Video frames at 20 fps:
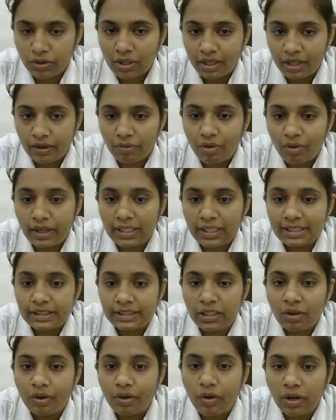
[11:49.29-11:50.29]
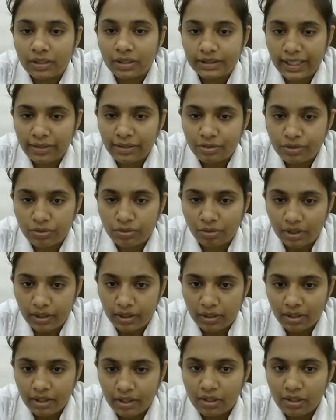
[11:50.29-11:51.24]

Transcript: Okay, what is the cause actual?